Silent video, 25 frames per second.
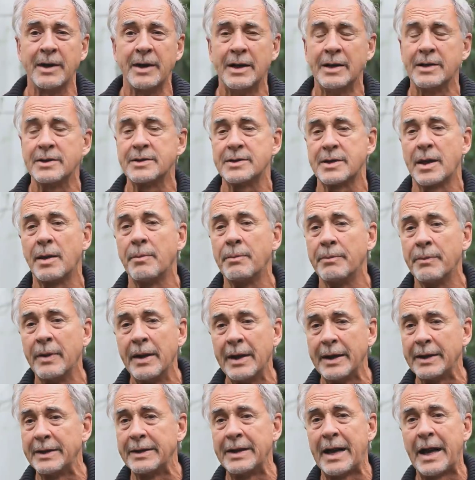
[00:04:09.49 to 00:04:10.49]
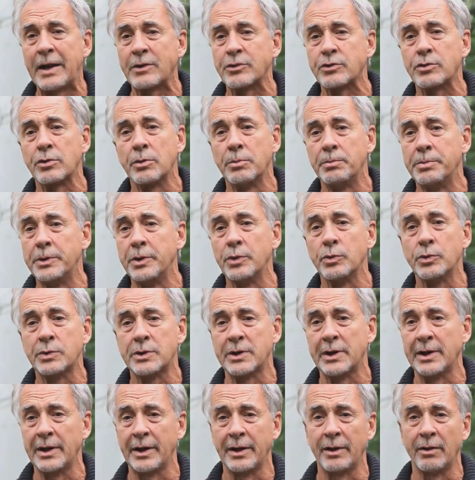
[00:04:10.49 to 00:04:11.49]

some natural beauty,